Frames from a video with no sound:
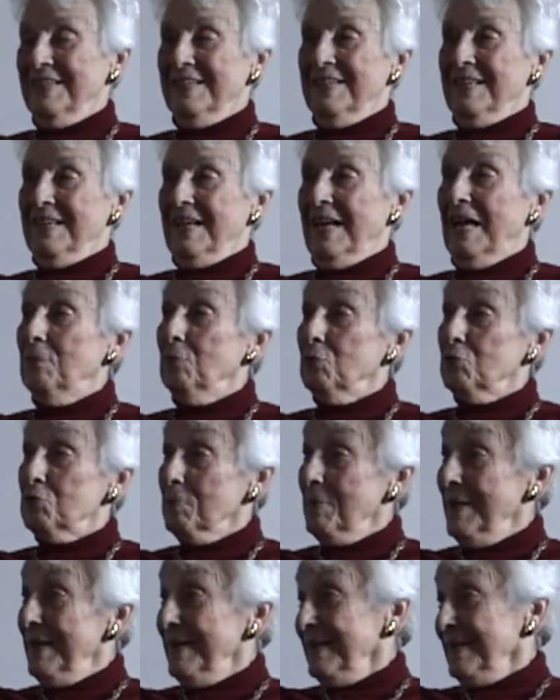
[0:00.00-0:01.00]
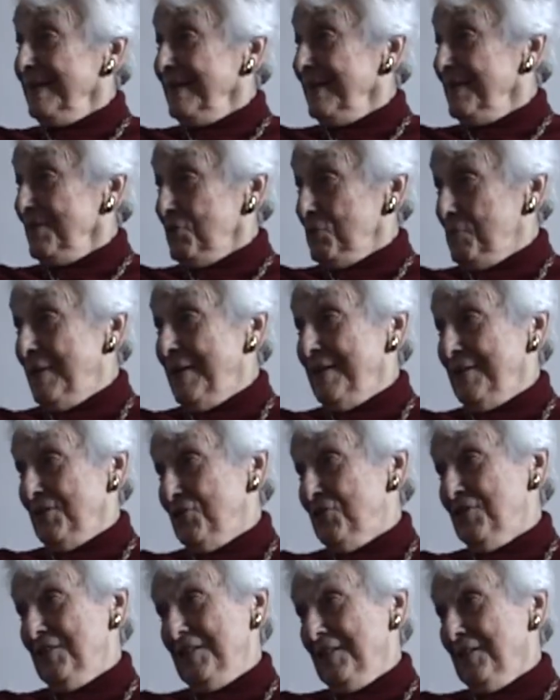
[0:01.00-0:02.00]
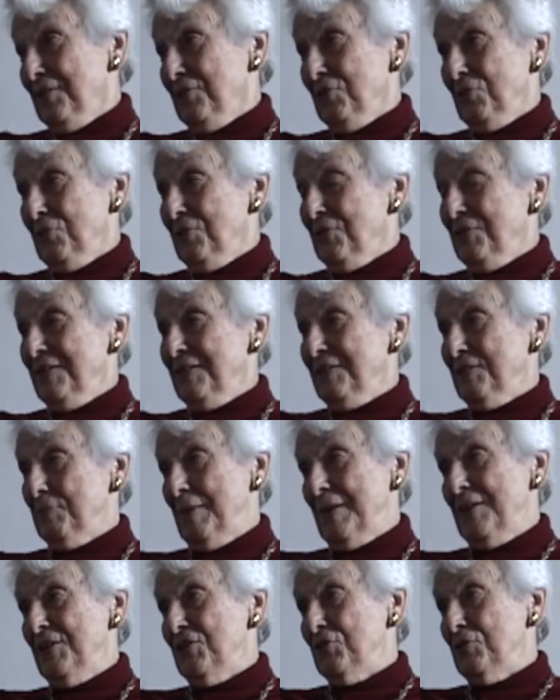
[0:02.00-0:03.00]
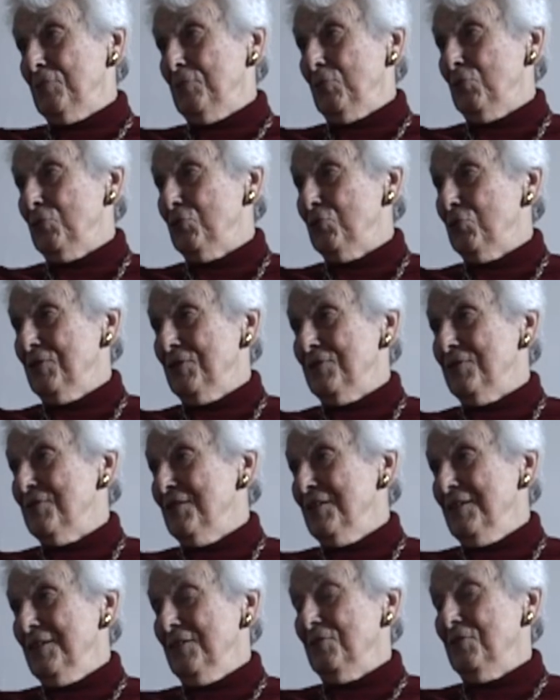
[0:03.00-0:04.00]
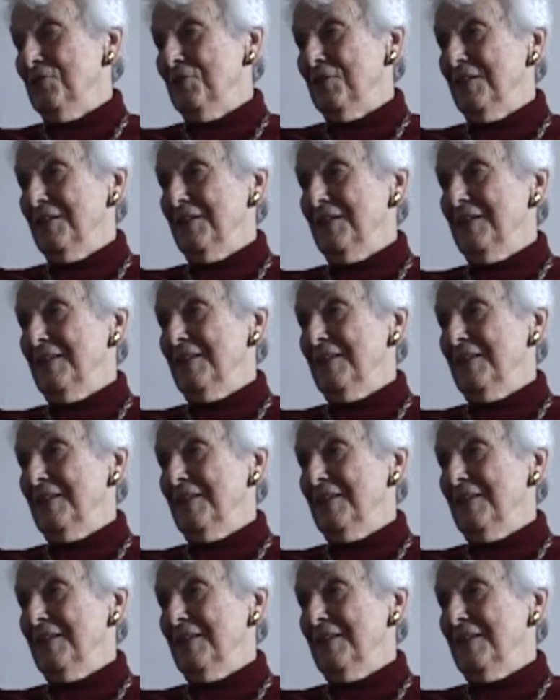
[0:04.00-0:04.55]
I was married in the Spanish synagogue, Spanish and Portuguese synagogue.